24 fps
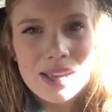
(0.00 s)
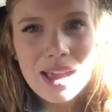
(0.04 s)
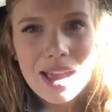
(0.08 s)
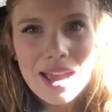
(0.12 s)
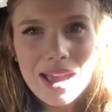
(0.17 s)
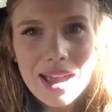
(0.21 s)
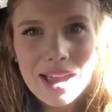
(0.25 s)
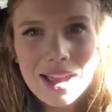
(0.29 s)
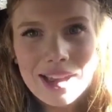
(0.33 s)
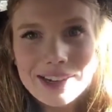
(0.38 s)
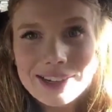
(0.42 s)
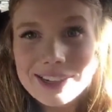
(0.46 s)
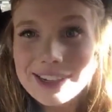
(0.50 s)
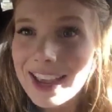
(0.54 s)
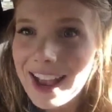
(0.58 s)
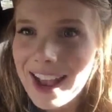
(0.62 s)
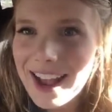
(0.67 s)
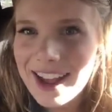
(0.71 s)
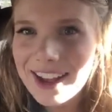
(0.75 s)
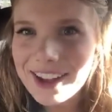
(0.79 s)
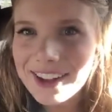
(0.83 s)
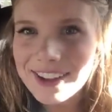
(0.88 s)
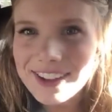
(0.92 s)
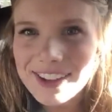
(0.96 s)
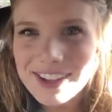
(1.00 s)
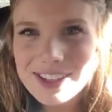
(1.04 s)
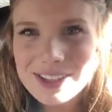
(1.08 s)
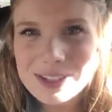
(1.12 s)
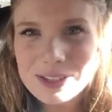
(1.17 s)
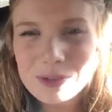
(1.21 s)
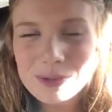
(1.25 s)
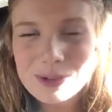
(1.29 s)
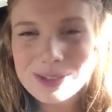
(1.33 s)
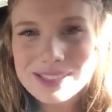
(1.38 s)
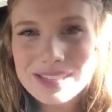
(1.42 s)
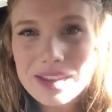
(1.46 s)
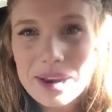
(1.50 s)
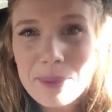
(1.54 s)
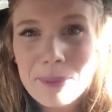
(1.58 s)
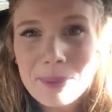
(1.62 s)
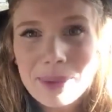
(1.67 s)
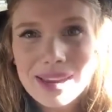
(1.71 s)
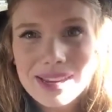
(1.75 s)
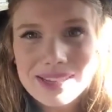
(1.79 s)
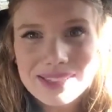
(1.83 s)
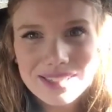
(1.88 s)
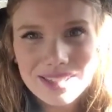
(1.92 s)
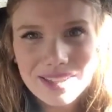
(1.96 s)
And yeah, it was an
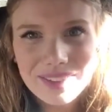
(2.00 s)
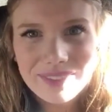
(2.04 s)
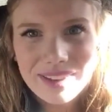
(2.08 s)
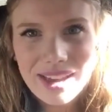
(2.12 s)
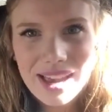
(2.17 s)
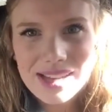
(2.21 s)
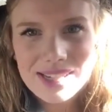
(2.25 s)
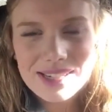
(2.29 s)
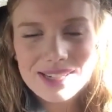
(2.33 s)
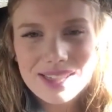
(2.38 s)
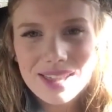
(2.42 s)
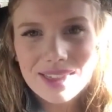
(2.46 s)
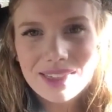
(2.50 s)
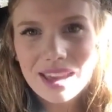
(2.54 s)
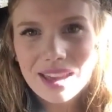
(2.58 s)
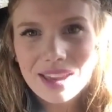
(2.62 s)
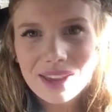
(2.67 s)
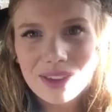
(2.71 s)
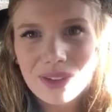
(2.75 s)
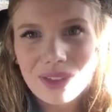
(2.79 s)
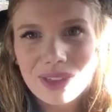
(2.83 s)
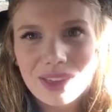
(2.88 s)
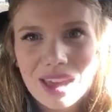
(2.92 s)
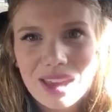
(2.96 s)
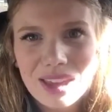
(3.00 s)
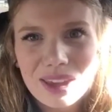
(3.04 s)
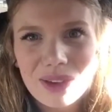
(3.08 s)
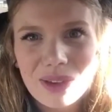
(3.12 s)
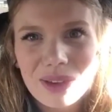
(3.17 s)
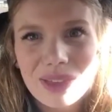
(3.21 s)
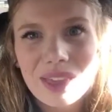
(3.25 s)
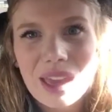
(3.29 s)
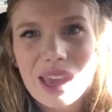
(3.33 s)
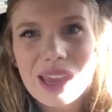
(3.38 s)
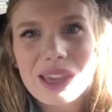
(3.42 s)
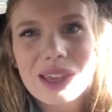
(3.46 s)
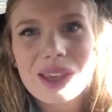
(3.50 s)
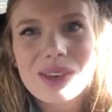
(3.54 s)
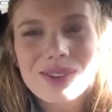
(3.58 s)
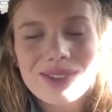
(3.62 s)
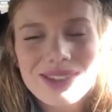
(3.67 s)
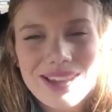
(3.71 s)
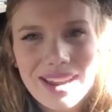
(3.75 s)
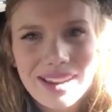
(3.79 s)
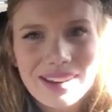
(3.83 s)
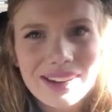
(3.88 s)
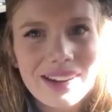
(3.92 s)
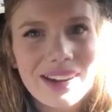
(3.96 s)
amazing event. Thank you, thank you, thank you,
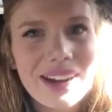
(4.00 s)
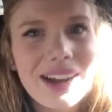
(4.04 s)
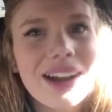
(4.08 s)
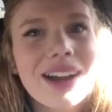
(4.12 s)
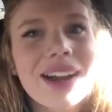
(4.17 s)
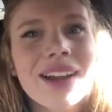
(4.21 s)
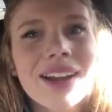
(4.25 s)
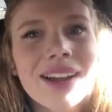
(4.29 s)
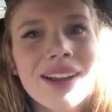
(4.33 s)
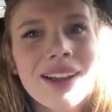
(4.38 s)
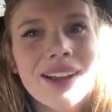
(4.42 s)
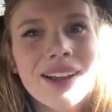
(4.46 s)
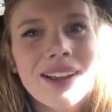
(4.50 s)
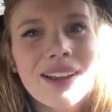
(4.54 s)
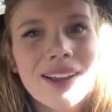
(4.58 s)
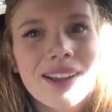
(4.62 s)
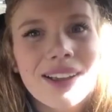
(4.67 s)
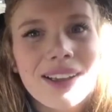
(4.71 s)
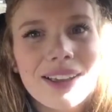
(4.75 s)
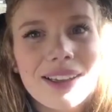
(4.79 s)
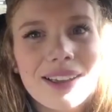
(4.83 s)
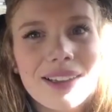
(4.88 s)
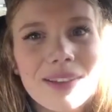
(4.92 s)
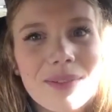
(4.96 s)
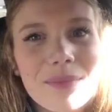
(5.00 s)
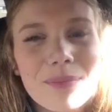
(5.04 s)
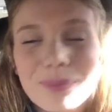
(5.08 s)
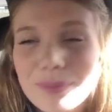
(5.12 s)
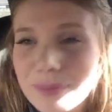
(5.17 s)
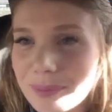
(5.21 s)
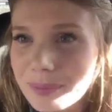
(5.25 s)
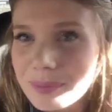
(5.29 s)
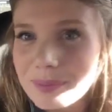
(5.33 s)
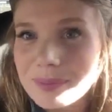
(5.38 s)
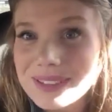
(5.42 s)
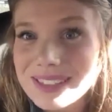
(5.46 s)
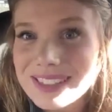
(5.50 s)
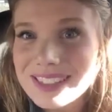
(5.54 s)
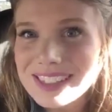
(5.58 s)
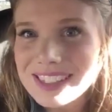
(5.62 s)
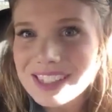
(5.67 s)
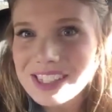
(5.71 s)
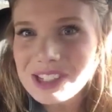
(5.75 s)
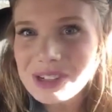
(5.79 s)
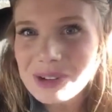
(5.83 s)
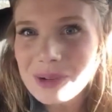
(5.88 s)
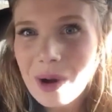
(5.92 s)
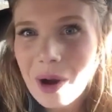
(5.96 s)
Dana. See
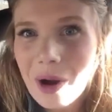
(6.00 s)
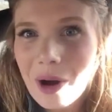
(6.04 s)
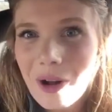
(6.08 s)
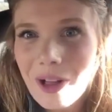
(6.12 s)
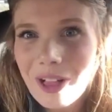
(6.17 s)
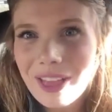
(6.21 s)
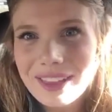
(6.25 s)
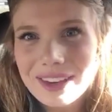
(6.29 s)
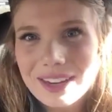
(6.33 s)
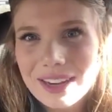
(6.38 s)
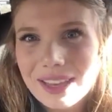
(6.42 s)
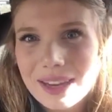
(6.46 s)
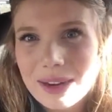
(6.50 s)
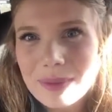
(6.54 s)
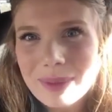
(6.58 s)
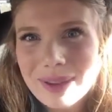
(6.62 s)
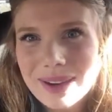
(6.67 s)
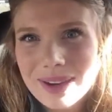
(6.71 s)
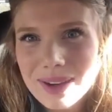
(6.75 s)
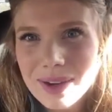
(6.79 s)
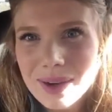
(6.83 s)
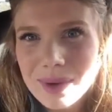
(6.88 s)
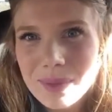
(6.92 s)
you all in a little bit.